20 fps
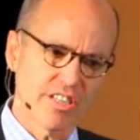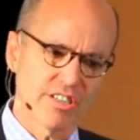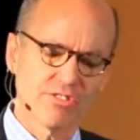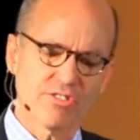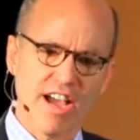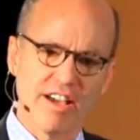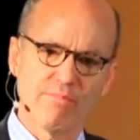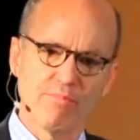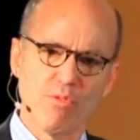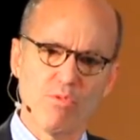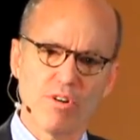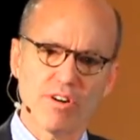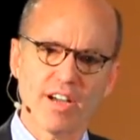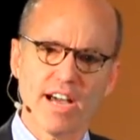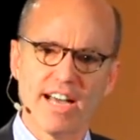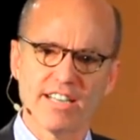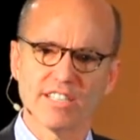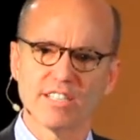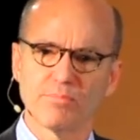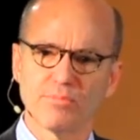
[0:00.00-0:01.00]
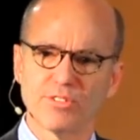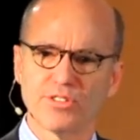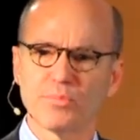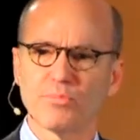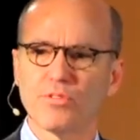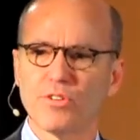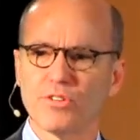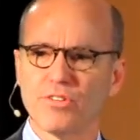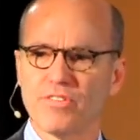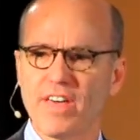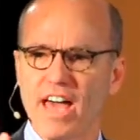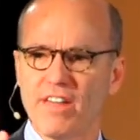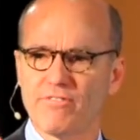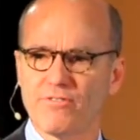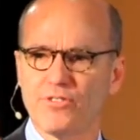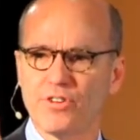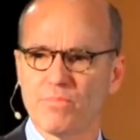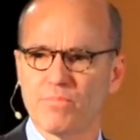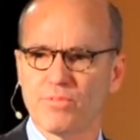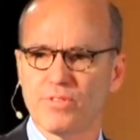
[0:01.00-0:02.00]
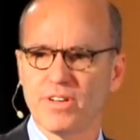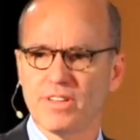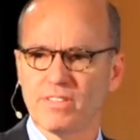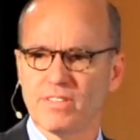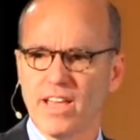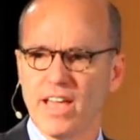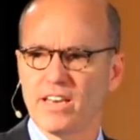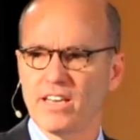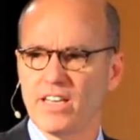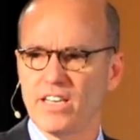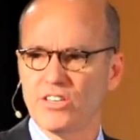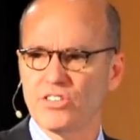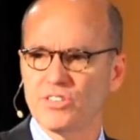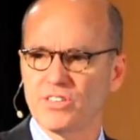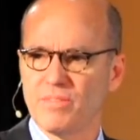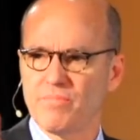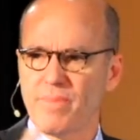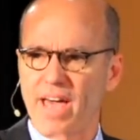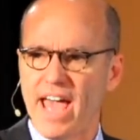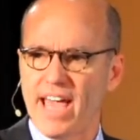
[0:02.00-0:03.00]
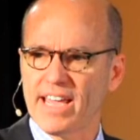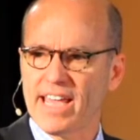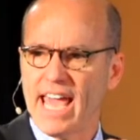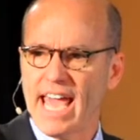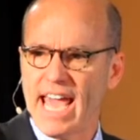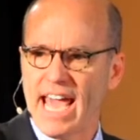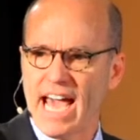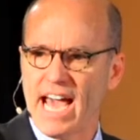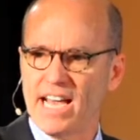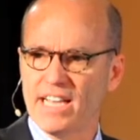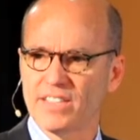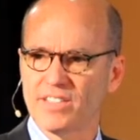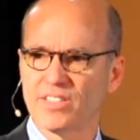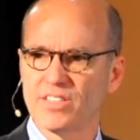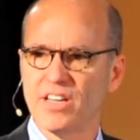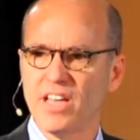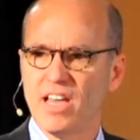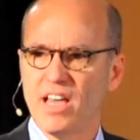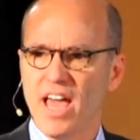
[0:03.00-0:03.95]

to drive more customers per that footprint that each bank has.